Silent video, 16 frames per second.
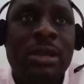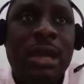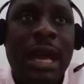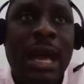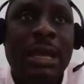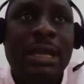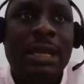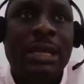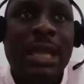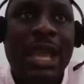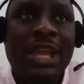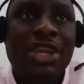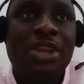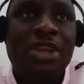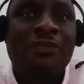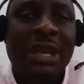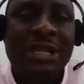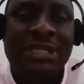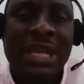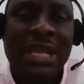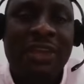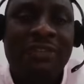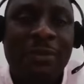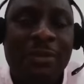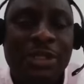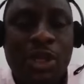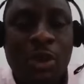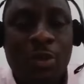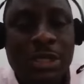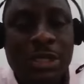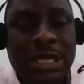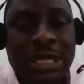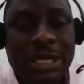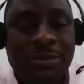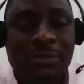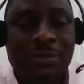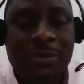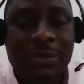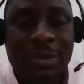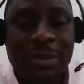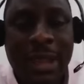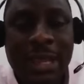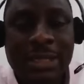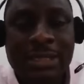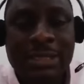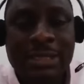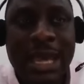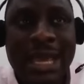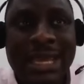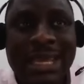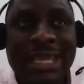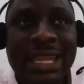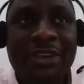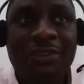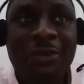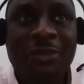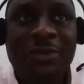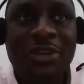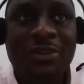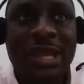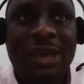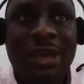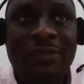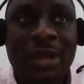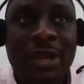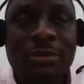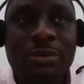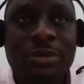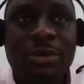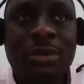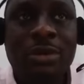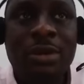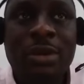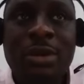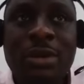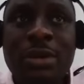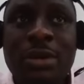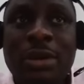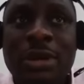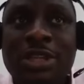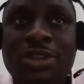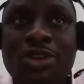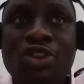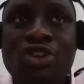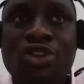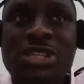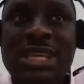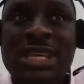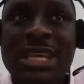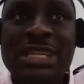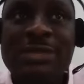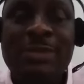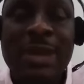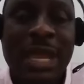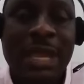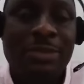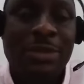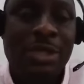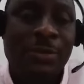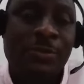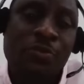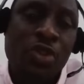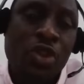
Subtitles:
And then I knew if I share that information with him, right, and he get that information really available, it's going to use against my MD.